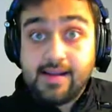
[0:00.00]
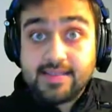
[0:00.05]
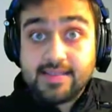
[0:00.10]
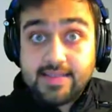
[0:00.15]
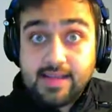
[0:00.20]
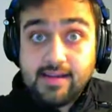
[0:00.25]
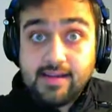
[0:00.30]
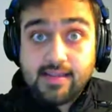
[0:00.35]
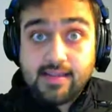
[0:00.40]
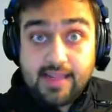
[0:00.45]

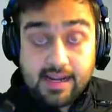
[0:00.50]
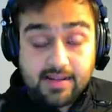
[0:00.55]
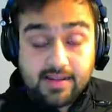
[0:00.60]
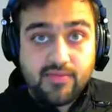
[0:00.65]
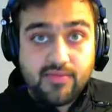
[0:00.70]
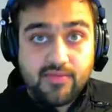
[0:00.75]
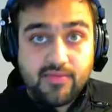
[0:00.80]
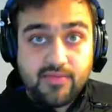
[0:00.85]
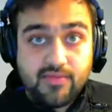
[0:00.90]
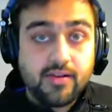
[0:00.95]
gradient
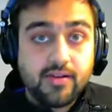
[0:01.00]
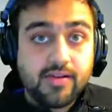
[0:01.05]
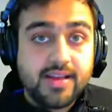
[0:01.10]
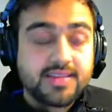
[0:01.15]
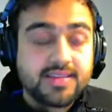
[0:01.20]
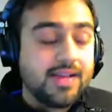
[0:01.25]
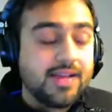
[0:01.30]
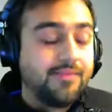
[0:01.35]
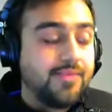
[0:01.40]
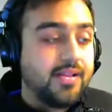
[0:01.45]
descent. That is
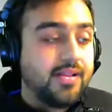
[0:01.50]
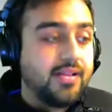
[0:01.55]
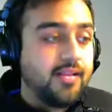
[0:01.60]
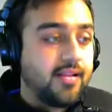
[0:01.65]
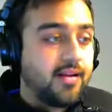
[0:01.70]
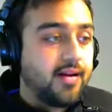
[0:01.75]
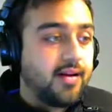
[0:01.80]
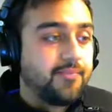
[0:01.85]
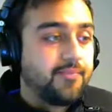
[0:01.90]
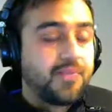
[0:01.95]
a very good
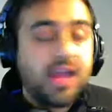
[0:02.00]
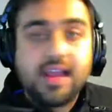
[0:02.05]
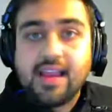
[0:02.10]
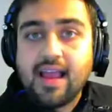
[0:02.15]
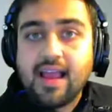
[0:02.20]
example.